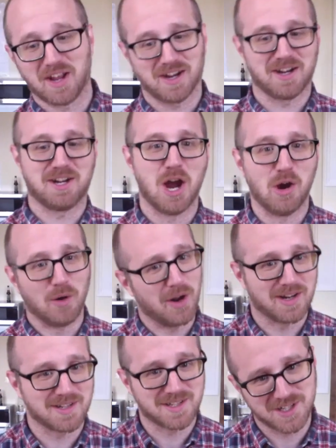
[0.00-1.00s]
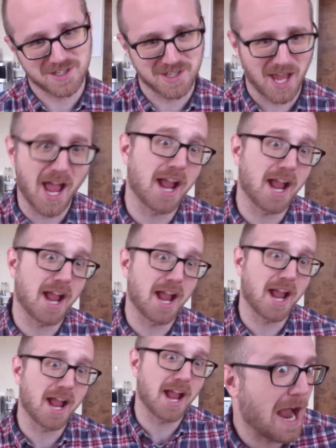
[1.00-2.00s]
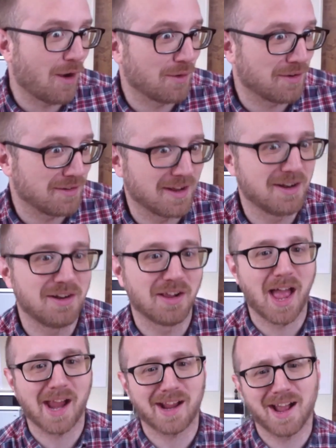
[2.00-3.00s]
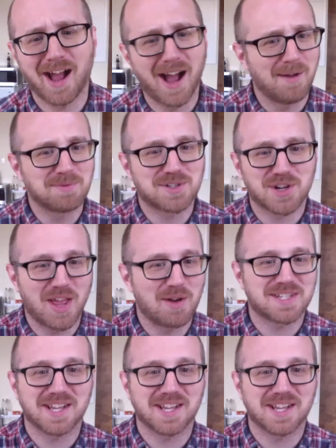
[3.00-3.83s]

goat and it's just like, and you're right. like, oh, I'm sure that was